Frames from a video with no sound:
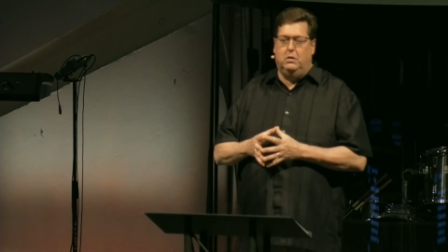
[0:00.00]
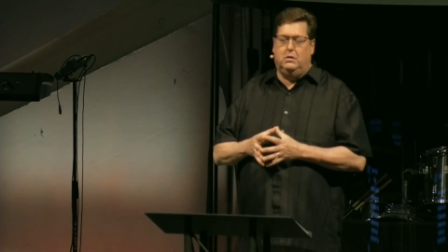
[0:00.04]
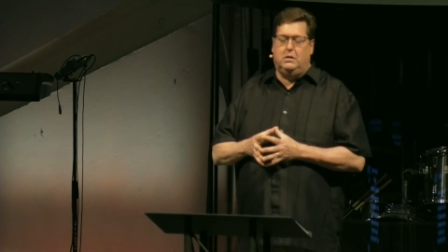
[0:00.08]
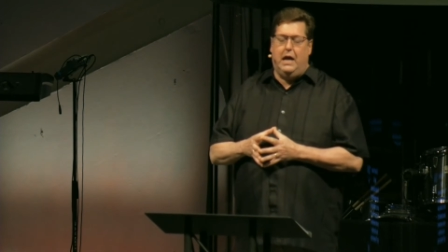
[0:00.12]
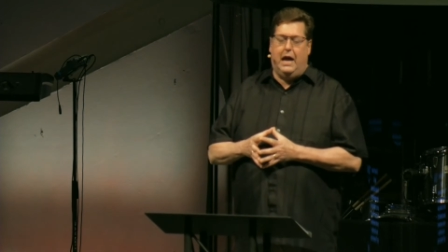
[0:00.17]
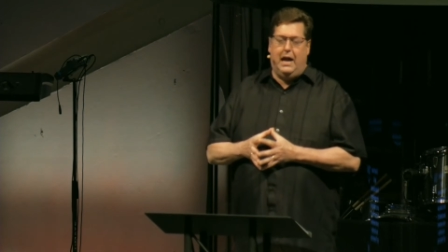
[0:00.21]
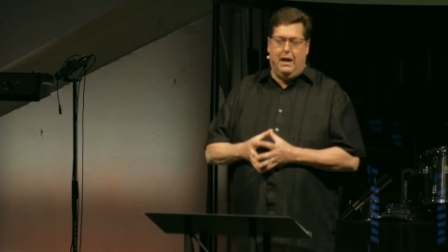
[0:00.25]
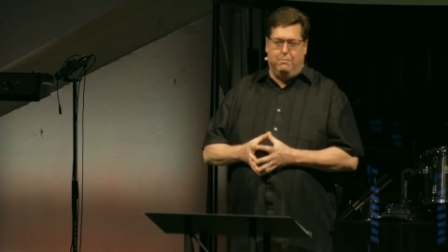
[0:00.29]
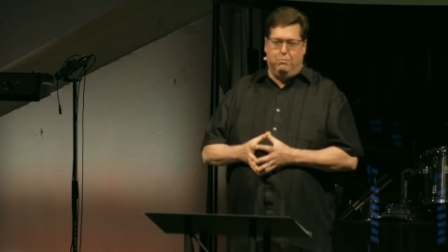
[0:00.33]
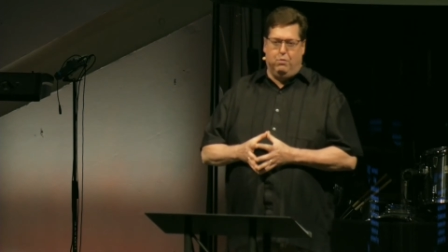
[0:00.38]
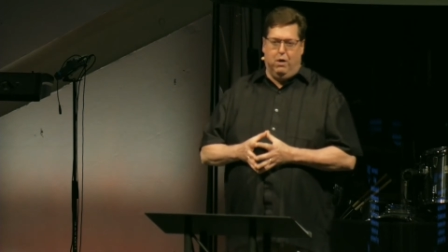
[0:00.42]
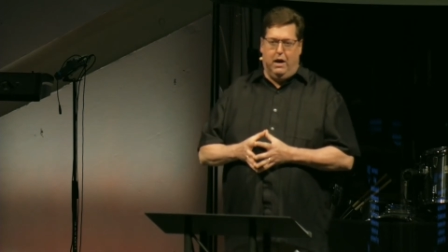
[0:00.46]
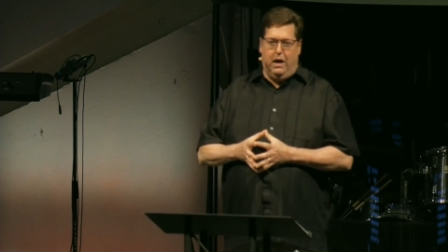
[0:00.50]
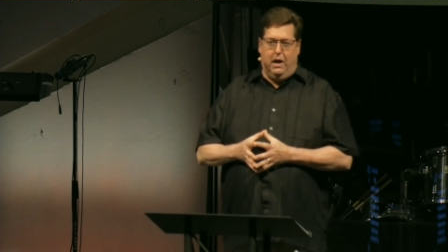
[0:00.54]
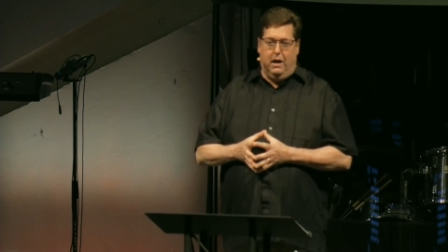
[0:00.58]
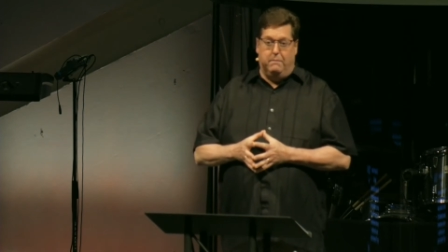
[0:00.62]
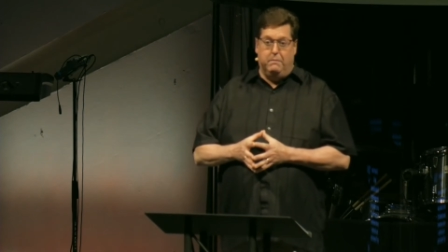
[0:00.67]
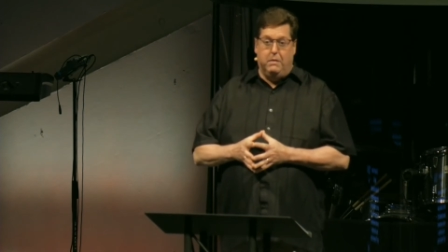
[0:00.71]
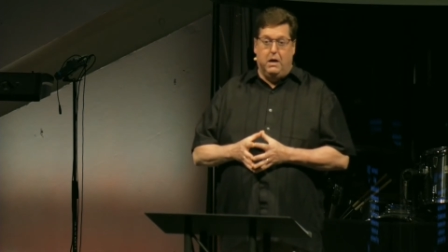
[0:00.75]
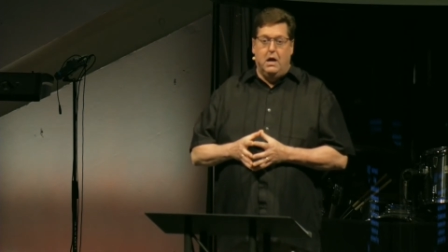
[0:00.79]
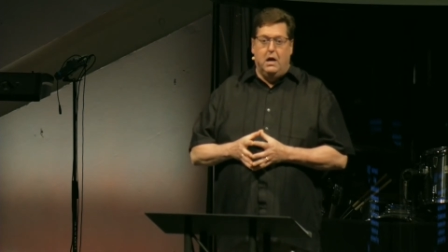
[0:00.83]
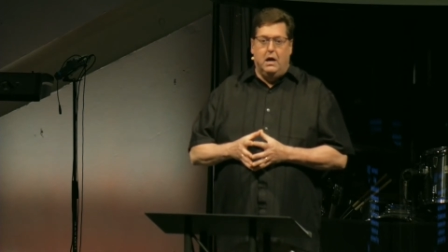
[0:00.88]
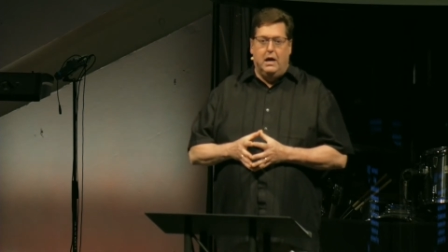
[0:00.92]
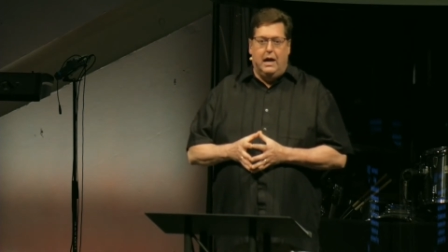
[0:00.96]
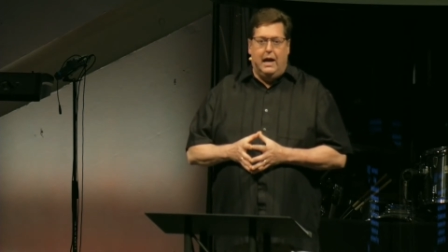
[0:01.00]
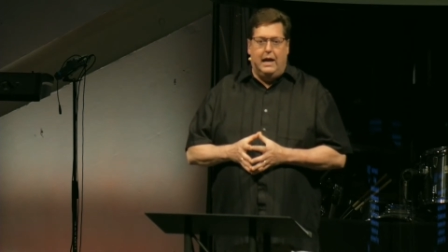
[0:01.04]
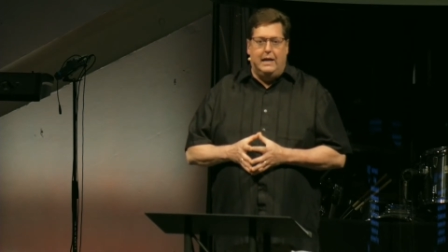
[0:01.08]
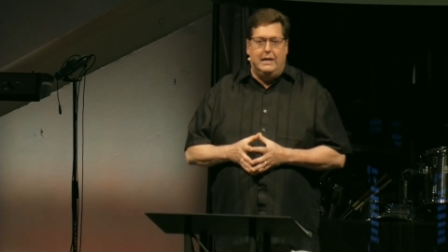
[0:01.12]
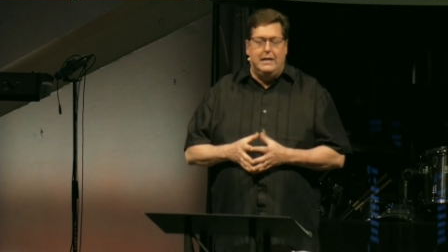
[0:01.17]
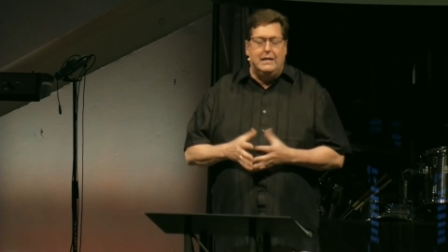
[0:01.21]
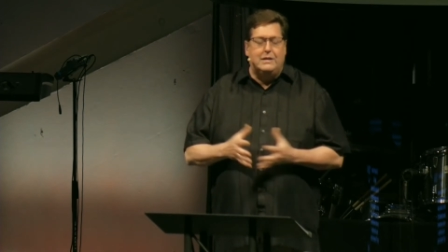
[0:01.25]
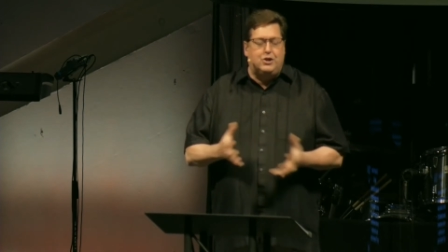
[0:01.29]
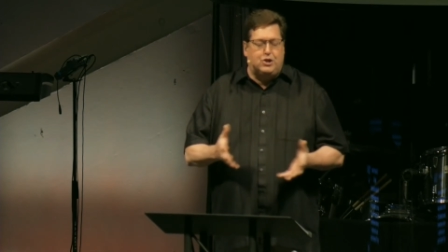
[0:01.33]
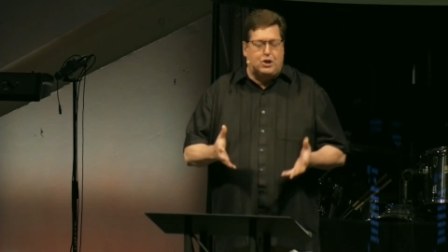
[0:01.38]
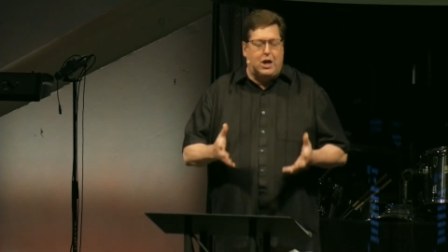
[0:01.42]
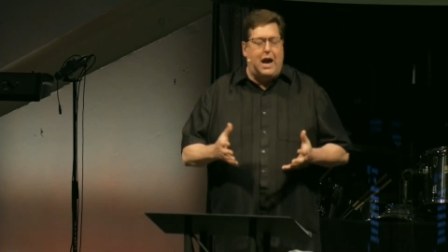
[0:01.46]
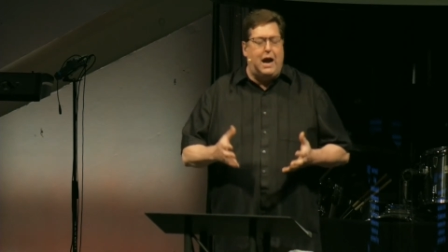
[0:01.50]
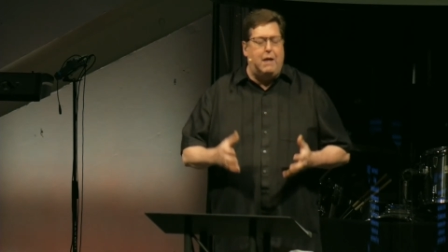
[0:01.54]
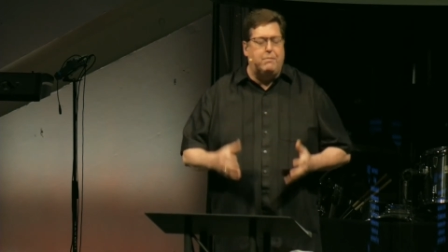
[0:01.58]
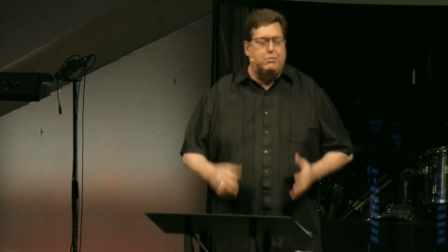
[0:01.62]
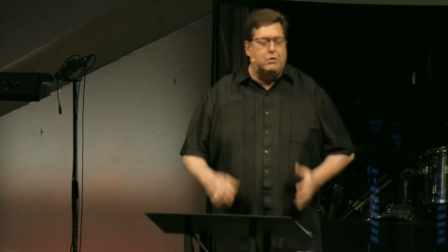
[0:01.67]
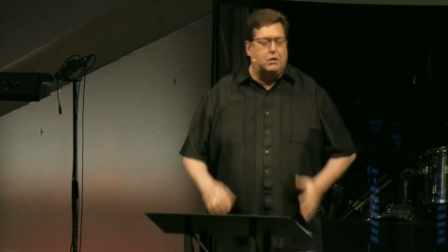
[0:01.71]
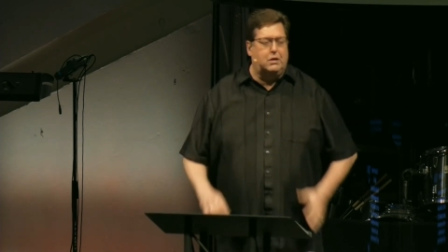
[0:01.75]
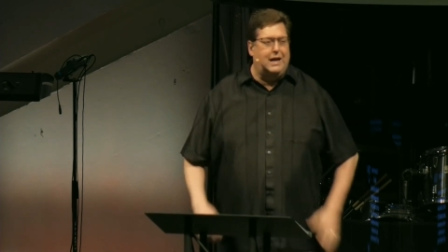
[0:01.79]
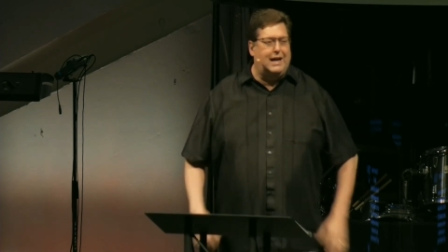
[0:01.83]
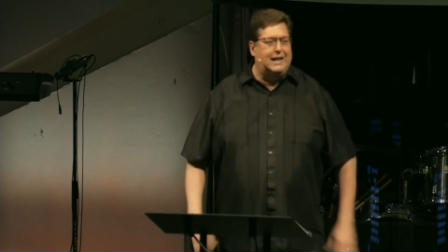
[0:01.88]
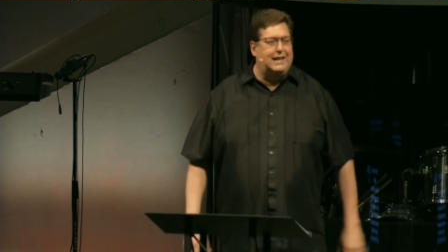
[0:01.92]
with Abraham. In this chapter,